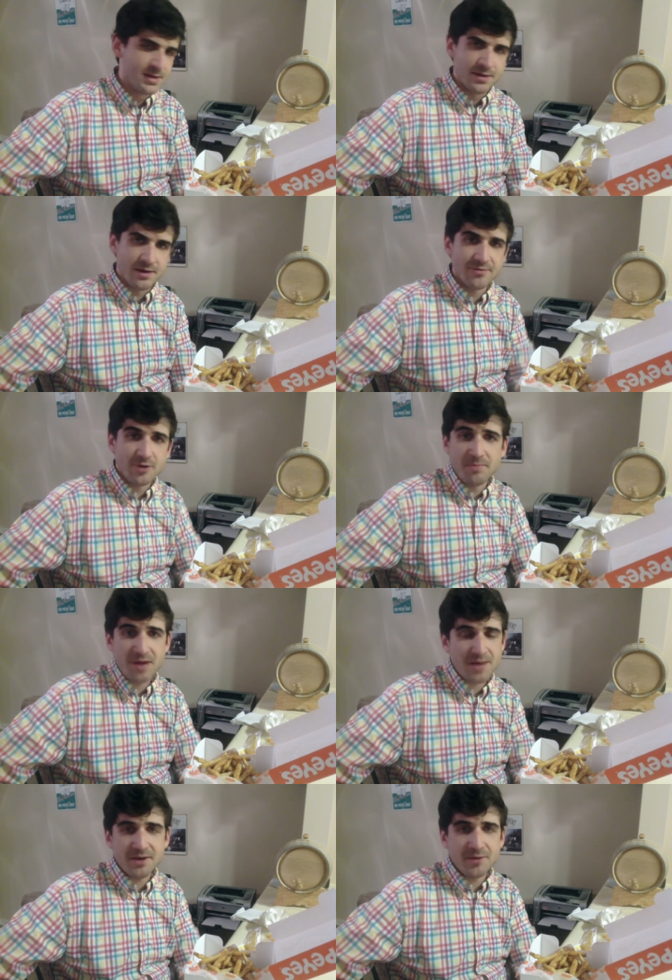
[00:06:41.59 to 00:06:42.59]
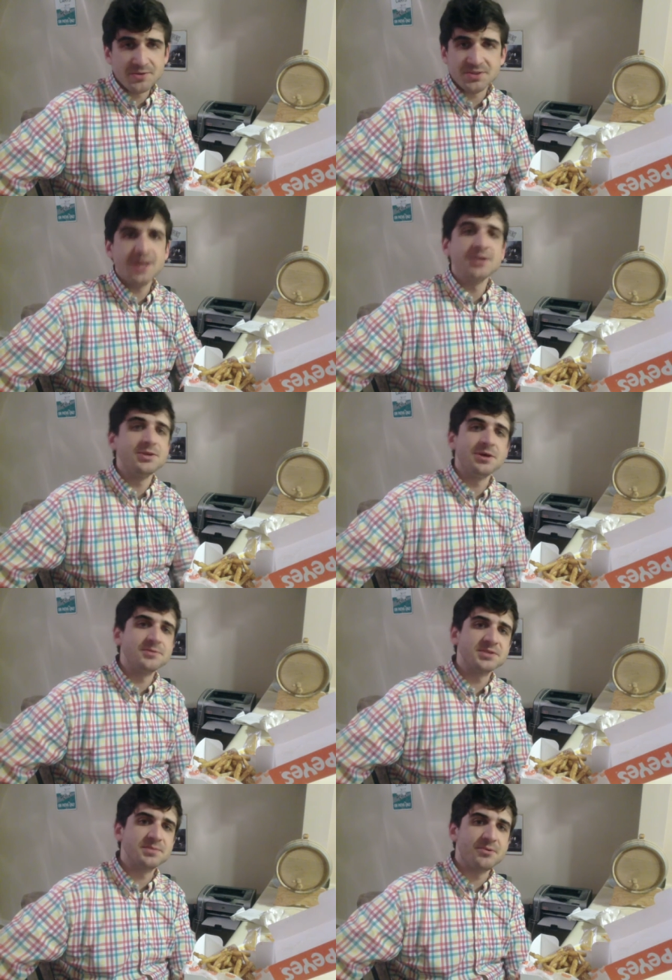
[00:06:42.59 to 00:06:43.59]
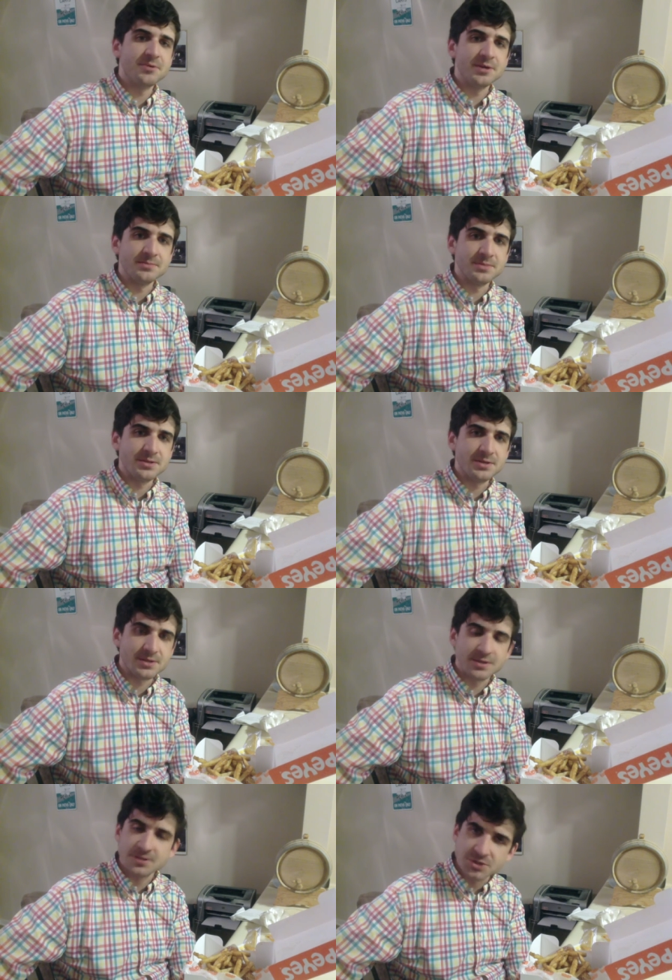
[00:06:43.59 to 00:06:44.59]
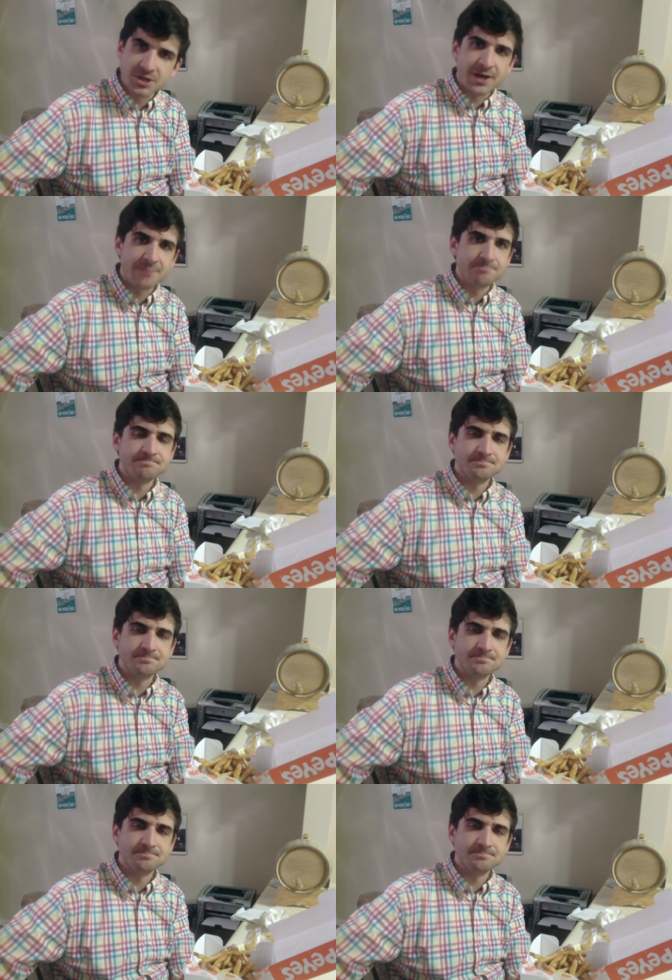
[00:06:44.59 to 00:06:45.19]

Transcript: Overall, Popeye, once again, you don't disappoint. You did a good job.